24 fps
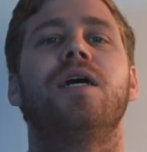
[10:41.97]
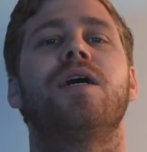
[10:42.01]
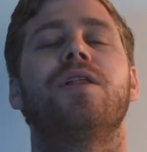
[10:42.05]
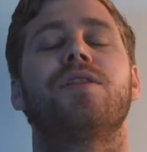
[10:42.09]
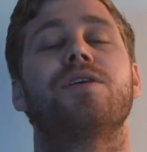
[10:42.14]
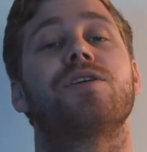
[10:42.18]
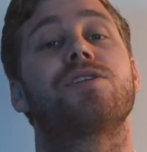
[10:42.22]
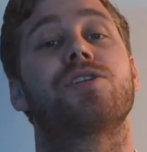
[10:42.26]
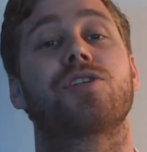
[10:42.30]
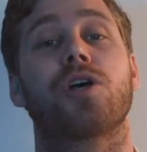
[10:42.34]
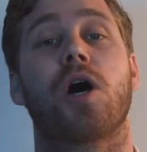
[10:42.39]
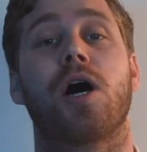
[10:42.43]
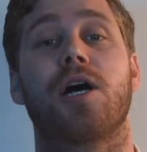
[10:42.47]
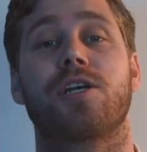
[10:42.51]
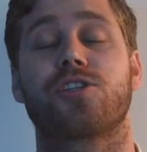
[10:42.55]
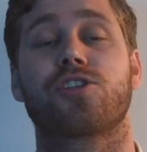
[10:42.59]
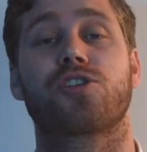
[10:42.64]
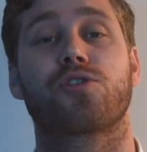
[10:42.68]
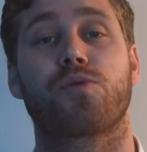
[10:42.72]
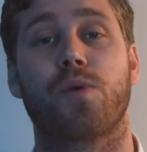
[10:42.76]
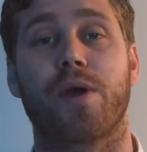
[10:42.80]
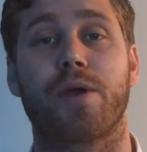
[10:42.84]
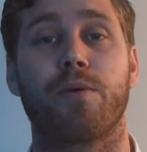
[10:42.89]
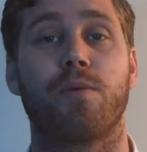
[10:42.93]
the size
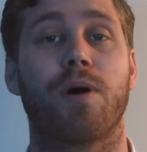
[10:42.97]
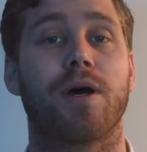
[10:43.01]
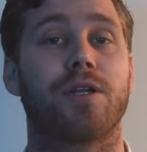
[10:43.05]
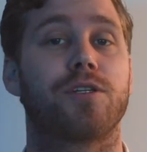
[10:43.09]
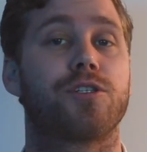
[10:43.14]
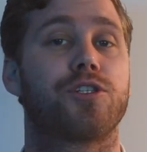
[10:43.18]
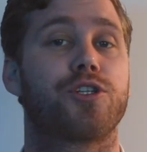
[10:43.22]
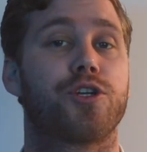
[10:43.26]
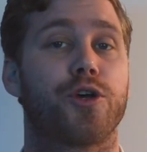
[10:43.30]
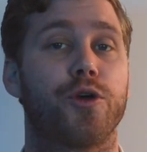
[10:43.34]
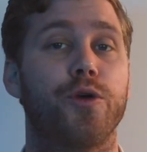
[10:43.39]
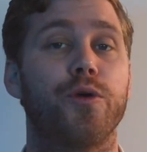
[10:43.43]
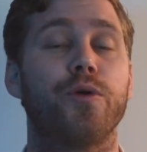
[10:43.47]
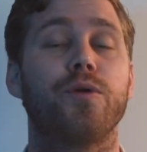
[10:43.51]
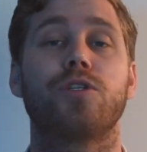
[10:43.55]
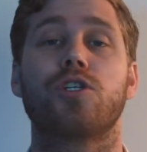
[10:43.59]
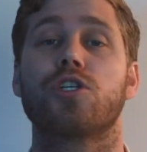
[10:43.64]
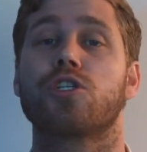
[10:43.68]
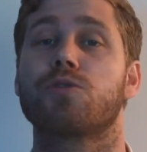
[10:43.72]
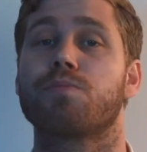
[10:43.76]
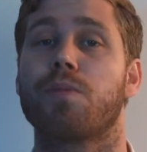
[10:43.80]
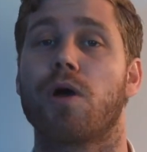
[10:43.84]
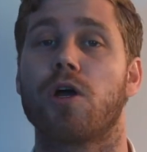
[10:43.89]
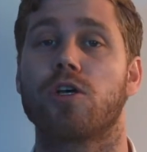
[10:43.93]
312
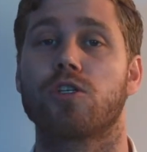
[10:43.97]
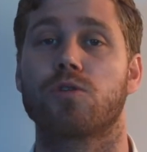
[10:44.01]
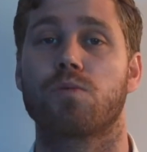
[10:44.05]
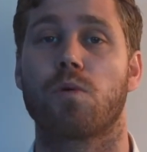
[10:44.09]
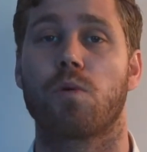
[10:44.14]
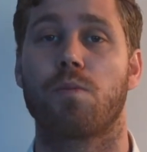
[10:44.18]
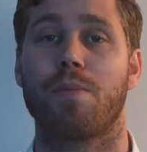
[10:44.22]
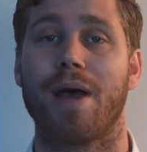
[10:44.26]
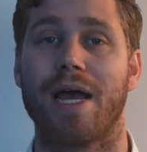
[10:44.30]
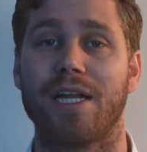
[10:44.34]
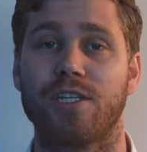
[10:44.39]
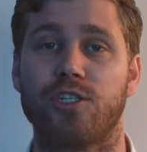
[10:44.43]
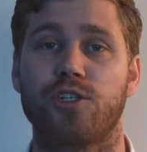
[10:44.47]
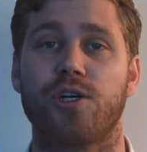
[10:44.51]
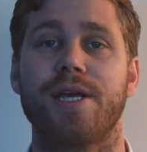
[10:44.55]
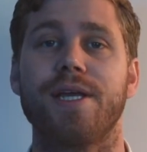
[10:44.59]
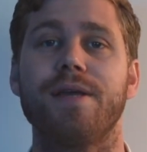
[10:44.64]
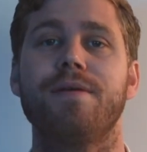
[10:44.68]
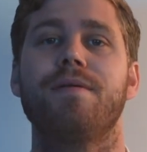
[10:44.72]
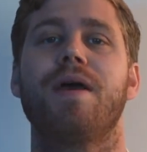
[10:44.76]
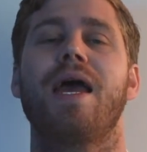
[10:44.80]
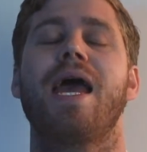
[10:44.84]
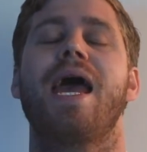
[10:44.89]
disposable battery